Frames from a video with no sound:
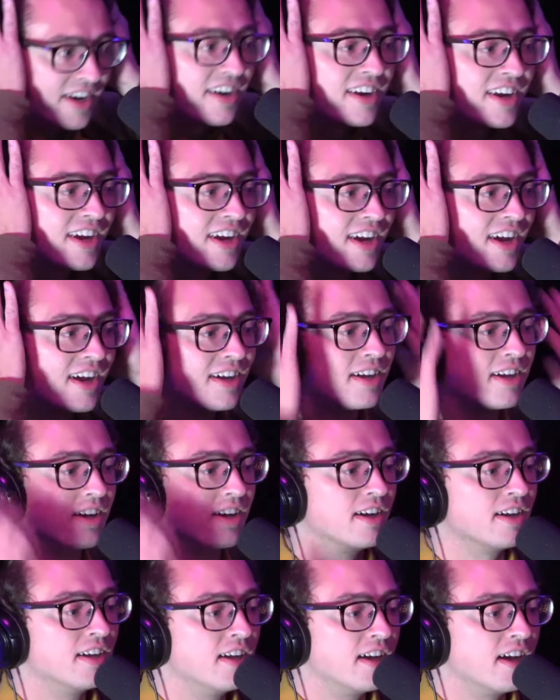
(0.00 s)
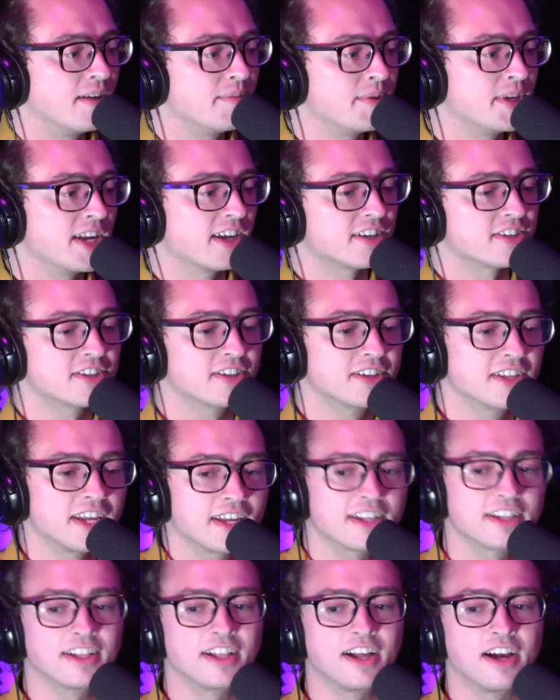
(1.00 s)
Yeah. I mean, I guess
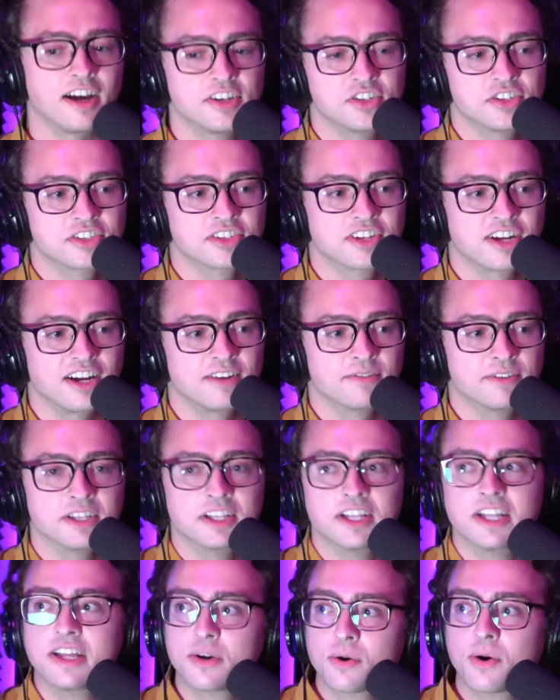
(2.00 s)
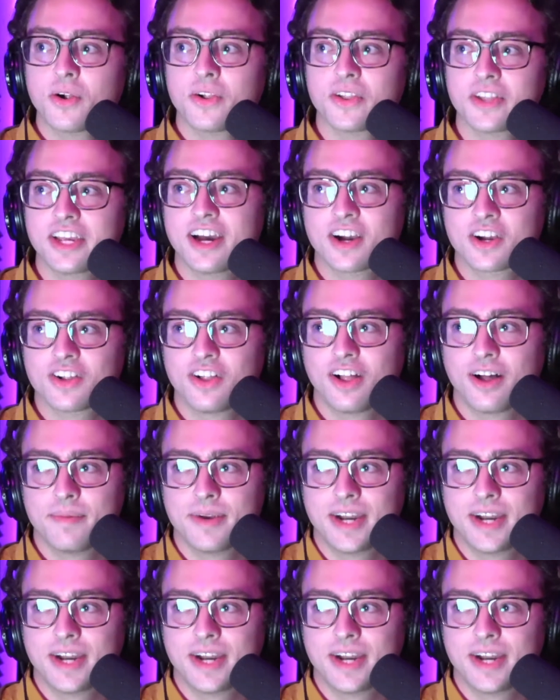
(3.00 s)
Lincoln Lodge is kind of literally a club now.